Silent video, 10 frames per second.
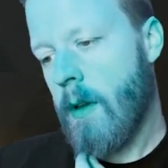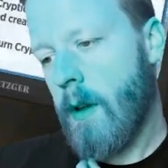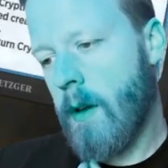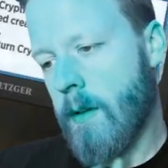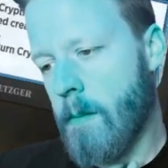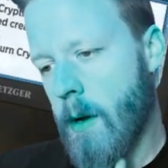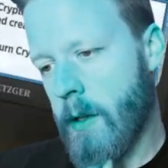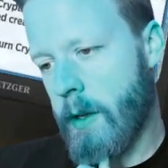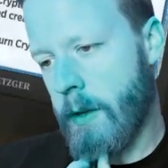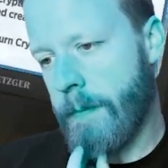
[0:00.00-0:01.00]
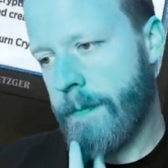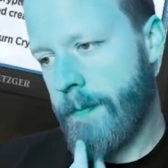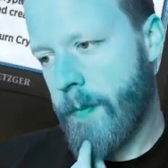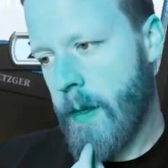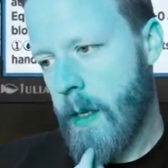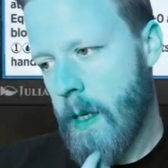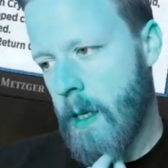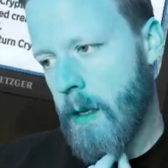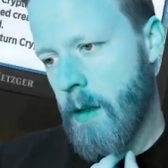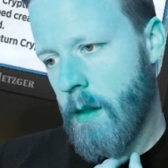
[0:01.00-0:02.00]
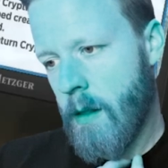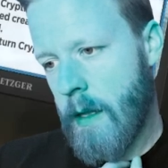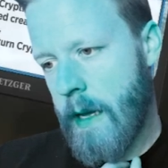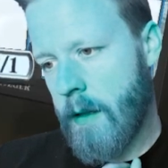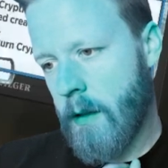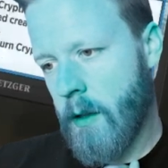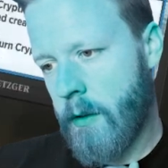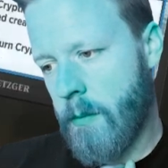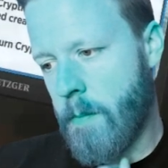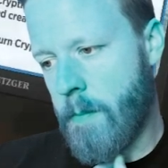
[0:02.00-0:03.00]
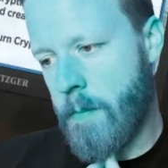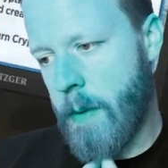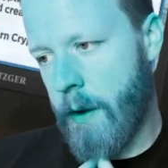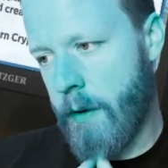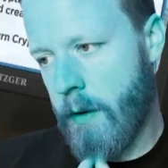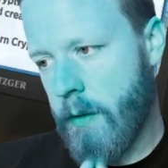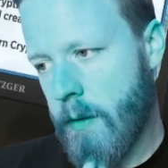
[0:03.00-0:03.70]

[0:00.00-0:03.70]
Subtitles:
is a mulligan. That looks better.